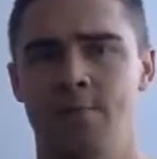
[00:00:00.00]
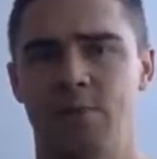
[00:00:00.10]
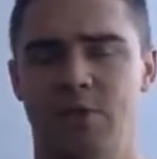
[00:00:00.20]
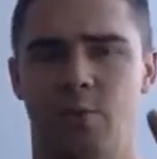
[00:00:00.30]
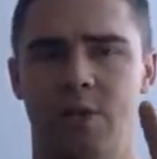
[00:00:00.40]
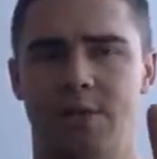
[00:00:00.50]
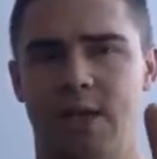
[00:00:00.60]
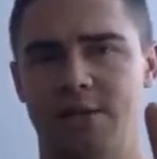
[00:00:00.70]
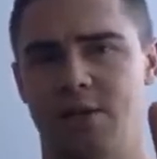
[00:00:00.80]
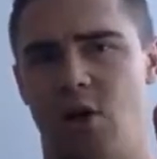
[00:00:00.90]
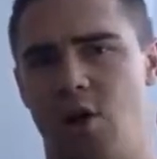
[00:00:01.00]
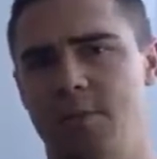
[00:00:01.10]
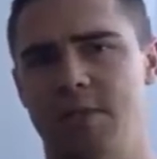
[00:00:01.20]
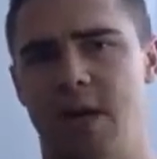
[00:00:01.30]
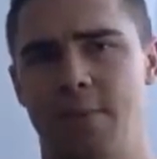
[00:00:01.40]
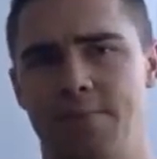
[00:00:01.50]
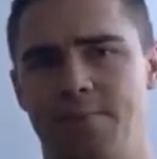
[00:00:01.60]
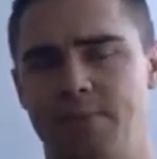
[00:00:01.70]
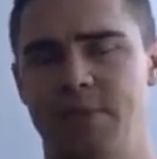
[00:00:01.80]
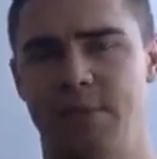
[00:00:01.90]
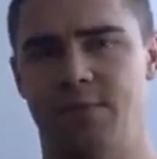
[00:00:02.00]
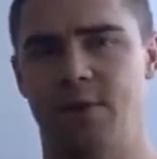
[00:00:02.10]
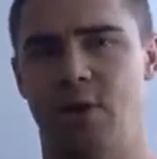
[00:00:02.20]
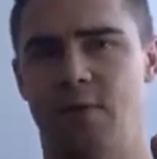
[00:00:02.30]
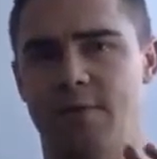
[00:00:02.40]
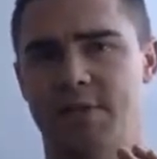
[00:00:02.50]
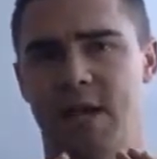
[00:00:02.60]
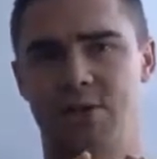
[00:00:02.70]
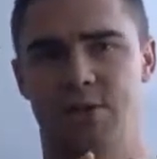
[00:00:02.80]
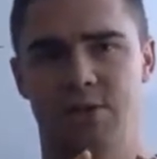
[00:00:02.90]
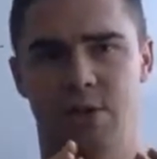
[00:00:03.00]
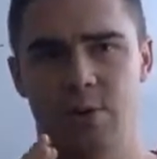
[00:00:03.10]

So what it does, it opens up different conversations.